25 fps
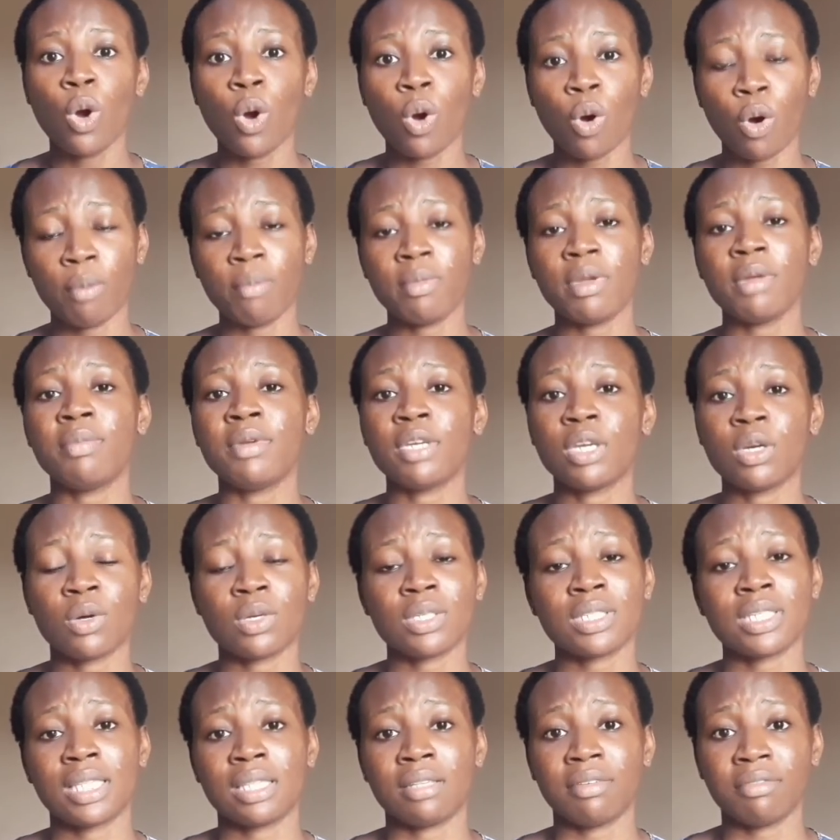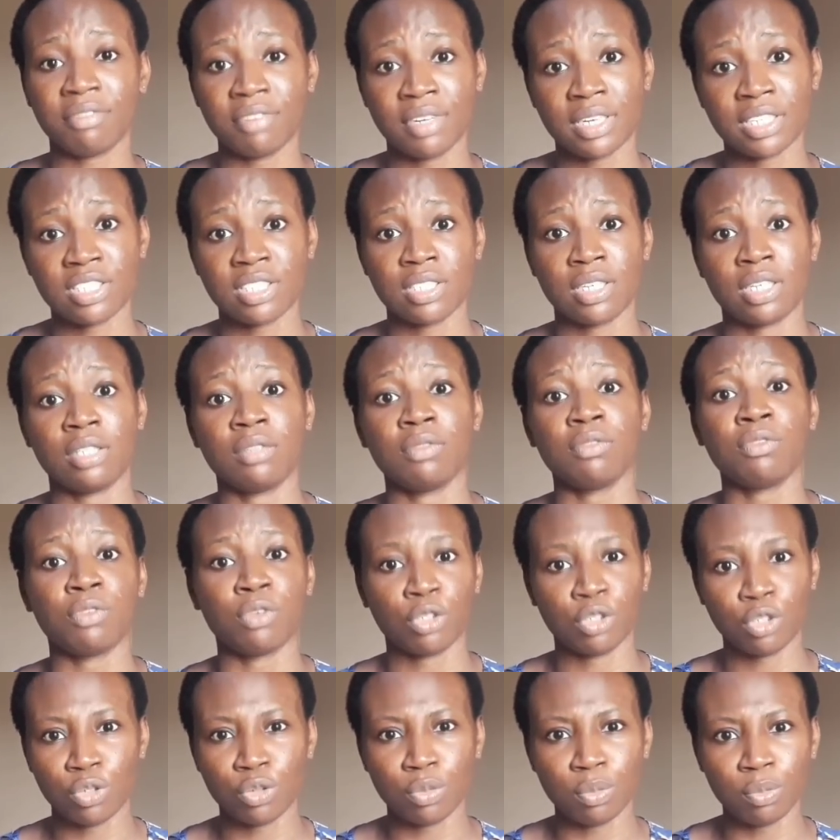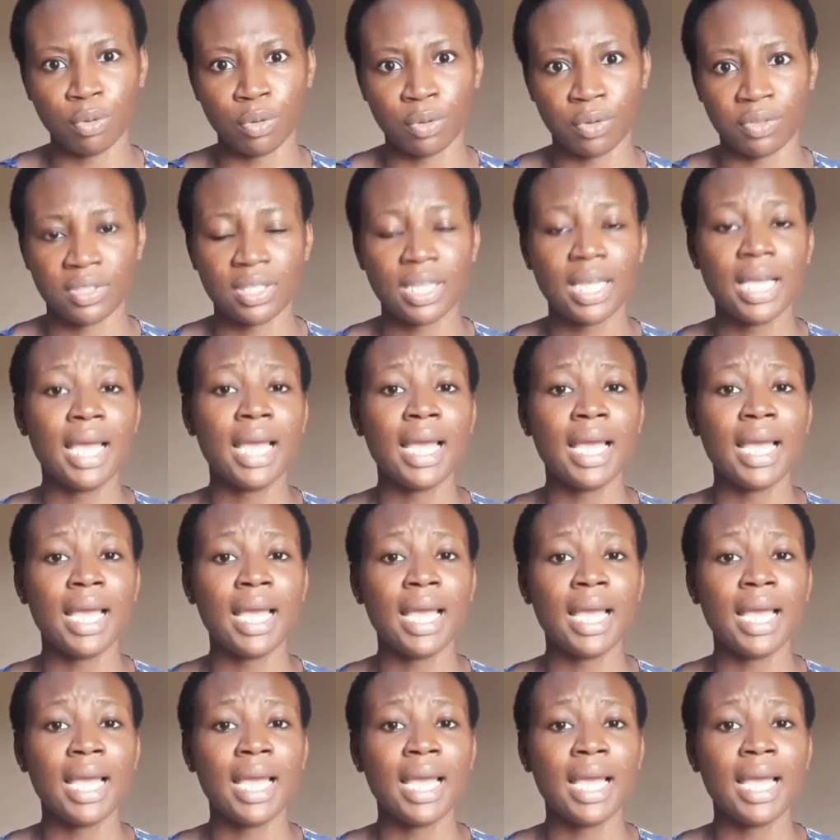or maybe cause an infection for you both.